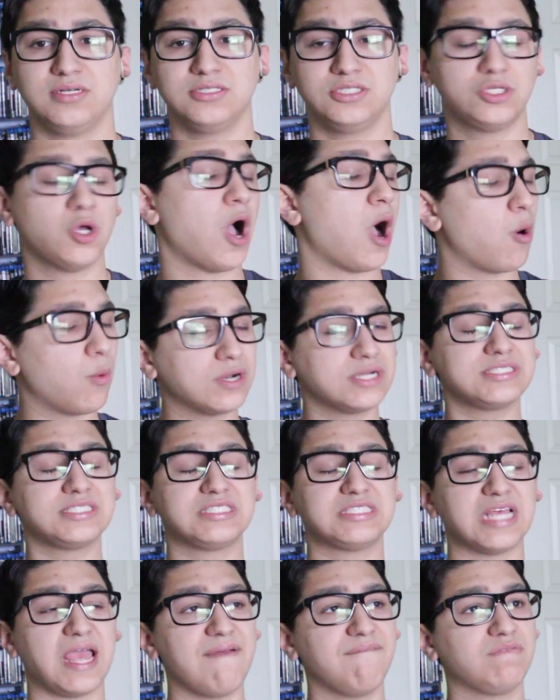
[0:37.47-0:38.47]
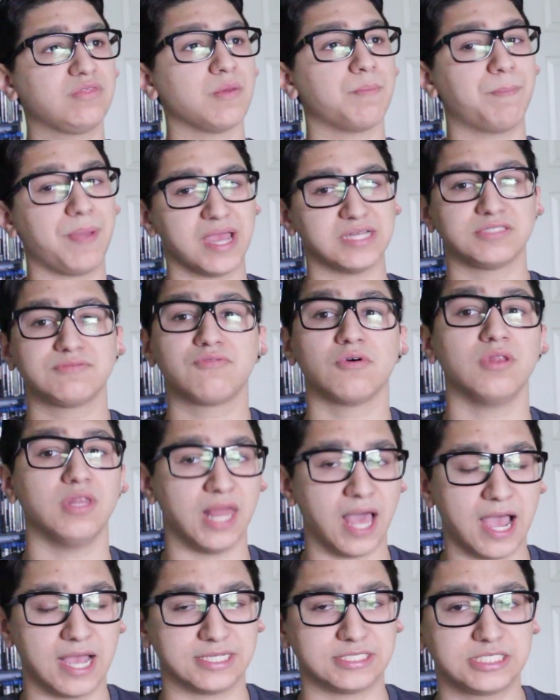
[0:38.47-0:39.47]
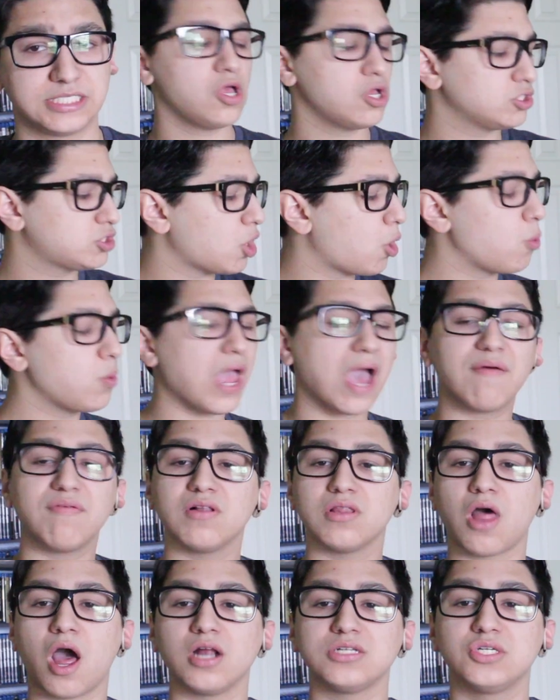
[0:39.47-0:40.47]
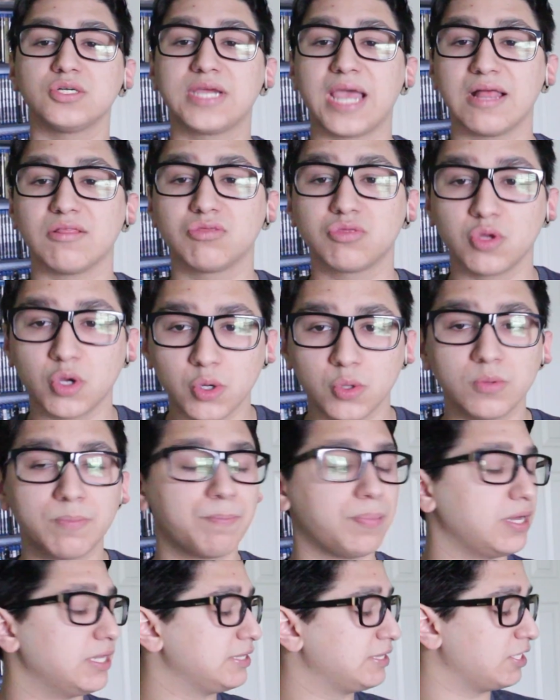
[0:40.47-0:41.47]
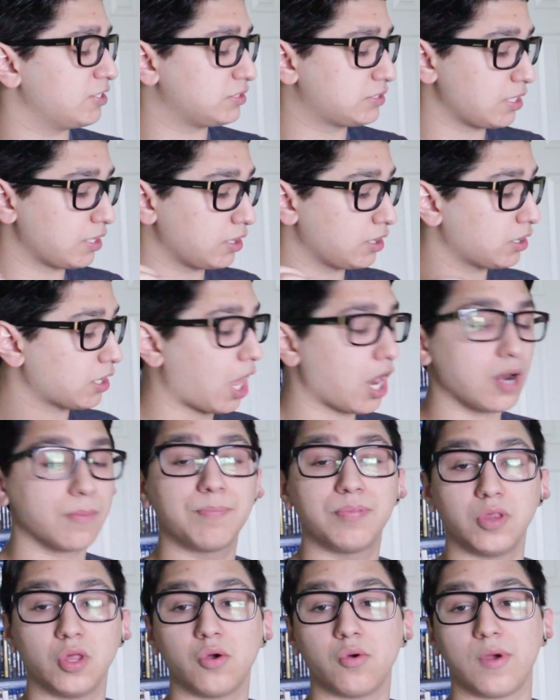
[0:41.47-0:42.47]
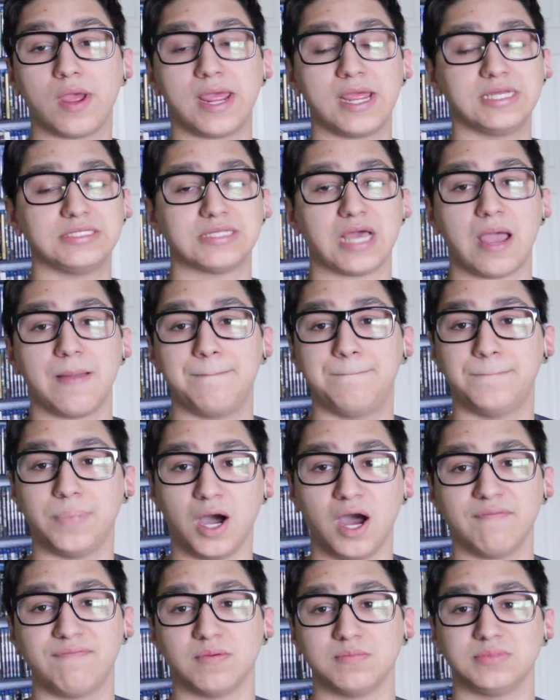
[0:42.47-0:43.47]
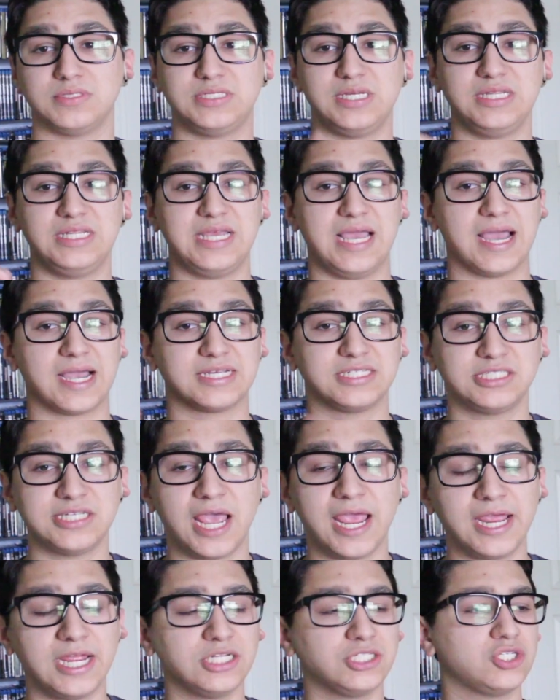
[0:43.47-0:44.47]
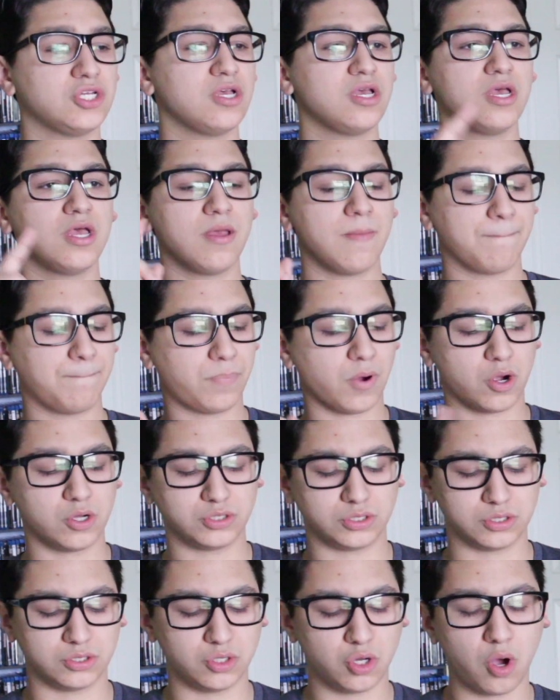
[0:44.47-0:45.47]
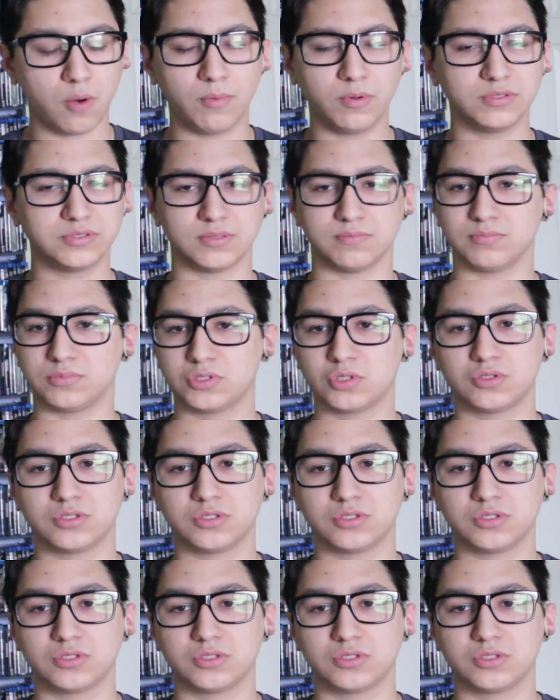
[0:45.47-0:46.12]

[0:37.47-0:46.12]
So I want to save the best for last. So we have a lot to get through, but there's a lot of Blu-rays I bought from CD Exchange, Barnes & Noble, some